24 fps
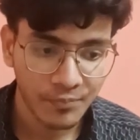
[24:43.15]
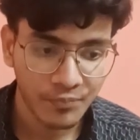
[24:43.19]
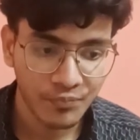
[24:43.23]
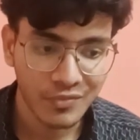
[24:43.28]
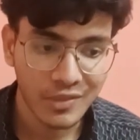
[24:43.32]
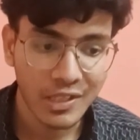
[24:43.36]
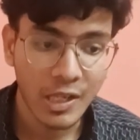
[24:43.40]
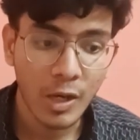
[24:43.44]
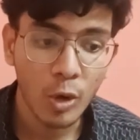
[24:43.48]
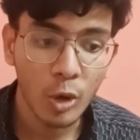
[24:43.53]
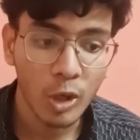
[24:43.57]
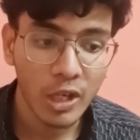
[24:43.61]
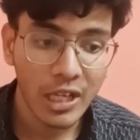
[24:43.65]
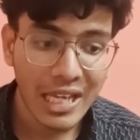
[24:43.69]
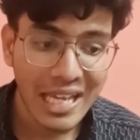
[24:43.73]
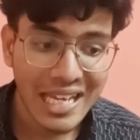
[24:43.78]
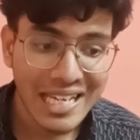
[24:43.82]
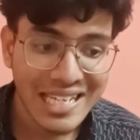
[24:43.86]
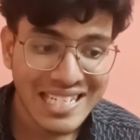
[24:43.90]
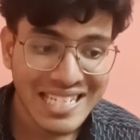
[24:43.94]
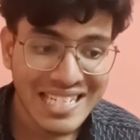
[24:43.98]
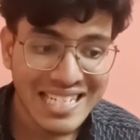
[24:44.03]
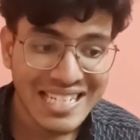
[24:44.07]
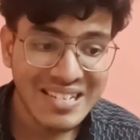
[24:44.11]
the
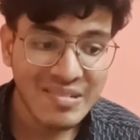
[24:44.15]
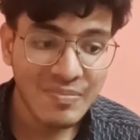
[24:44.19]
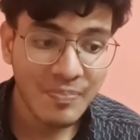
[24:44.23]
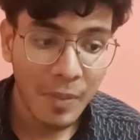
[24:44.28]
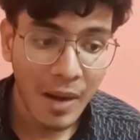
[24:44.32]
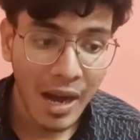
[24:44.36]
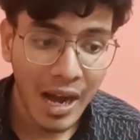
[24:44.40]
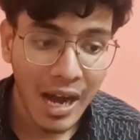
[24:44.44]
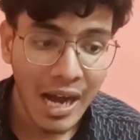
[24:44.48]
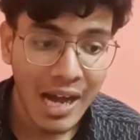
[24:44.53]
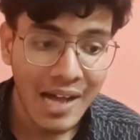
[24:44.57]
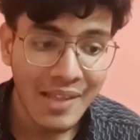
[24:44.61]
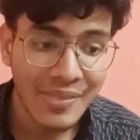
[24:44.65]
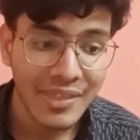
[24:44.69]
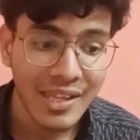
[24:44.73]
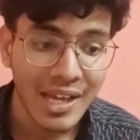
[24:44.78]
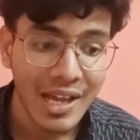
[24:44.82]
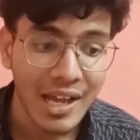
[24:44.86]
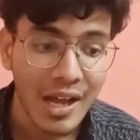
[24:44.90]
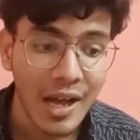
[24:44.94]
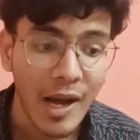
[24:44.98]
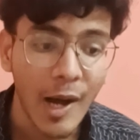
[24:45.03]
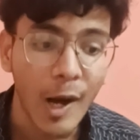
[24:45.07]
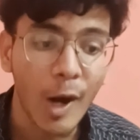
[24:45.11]
location path
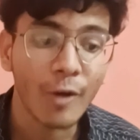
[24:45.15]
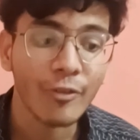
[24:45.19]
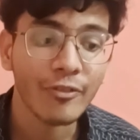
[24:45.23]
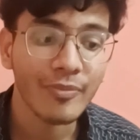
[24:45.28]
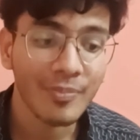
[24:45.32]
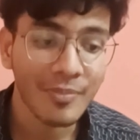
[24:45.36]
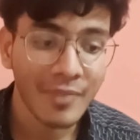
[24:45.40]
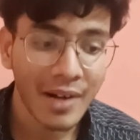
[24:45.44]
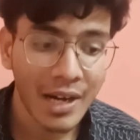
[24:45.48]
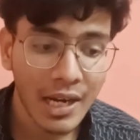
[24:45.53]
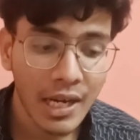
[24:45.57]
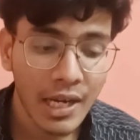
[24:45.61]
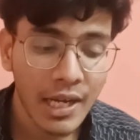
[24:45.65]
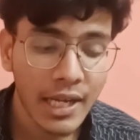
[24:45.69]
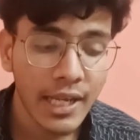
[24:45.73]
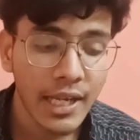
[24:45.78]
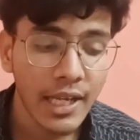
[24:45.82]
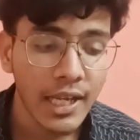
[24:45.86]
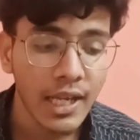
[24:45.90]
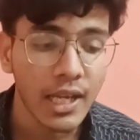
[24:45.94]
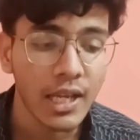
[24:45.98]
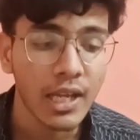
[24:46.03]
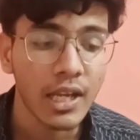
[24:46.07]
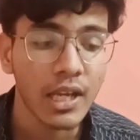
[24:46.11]
of my
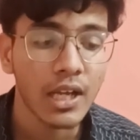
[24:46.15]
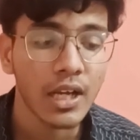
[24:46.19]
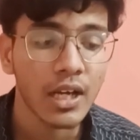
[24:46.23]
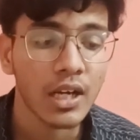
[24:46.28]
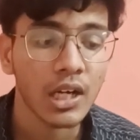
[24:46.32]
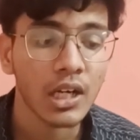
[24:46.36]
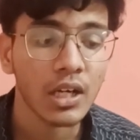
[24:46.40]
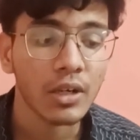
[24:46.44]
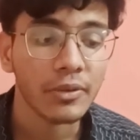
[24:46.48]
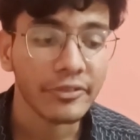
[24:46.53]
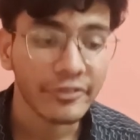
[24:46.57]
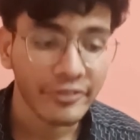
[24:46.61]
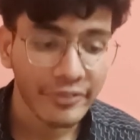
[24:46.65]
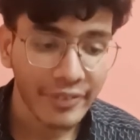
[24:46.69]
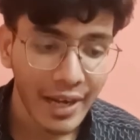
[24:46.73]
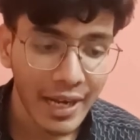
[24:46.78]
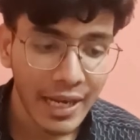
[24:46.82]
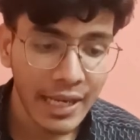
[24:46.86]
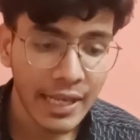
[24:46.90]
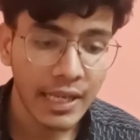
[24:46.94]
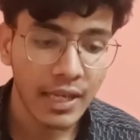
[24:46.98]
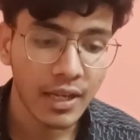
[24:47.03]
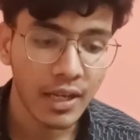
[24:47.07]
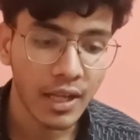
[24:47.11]

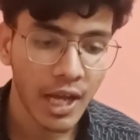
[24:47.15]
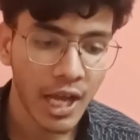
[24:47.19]
file,